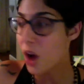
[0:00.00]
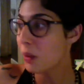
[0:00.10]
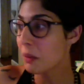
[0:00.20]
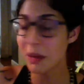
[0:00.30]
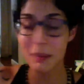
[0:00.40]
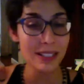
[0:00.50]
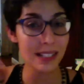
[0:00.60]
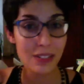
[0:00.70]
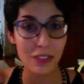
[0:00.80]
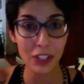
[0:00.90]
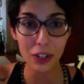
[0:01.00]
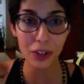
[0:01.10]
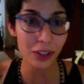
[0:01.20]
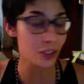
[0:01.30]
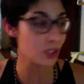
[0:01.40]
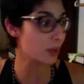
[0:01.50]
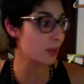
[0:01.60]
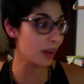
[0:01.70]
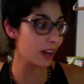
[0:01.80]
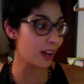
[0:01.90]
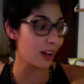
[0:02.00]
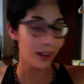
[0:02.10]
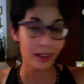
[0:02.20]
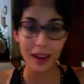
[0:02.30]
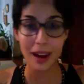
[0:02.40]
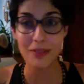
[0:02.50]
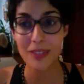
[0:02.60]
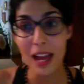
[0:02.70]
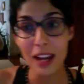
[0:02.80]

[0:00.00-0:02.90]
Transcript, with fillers: We want to be six figure earners, or we want to get out of debt,